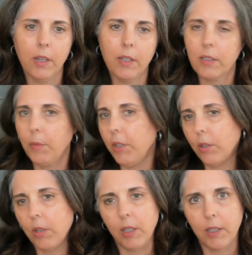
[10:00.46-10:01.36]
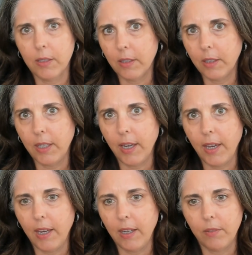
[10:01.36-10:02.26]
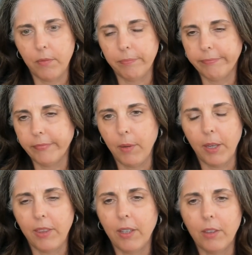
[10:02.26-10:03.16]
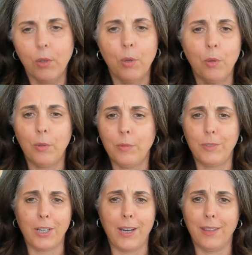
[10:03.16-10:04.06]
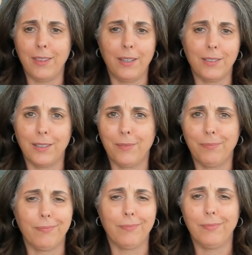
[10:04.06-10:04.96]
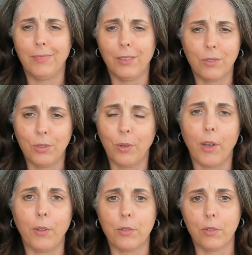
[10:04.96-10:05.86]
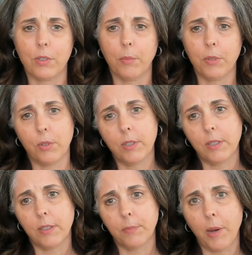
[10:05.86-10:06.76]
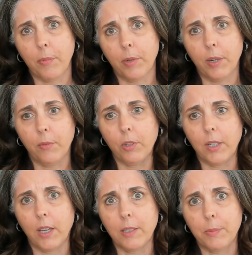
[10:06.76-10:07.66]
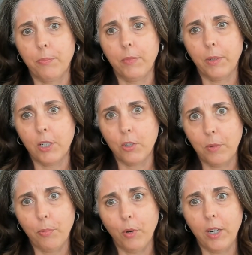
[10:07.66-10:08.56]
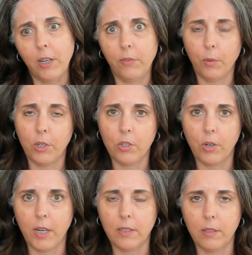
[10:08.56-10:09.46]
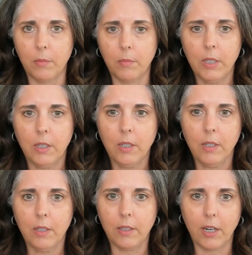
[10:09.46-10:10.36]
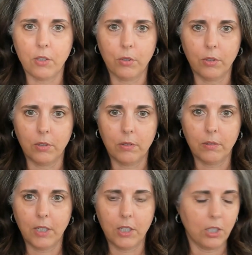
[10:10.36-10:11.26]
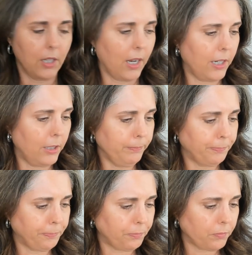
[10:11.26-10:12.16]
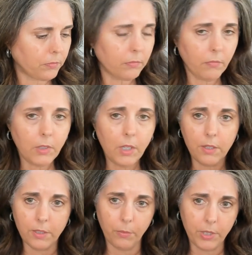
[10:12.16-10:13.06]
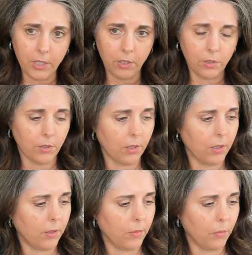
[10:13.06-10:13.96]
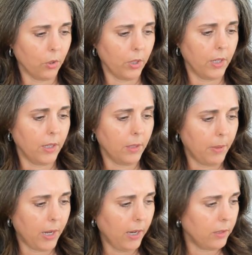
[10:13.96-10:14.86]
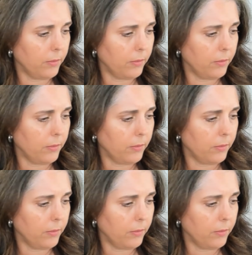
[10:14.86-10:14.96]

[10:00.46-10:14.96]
something you could easily get. I mean, I think the whole giant thing is like, $2 or something. So this is probably a really nice entry point if you want to try some natural kitchen dyeing. This one we did use the mordant in the pot.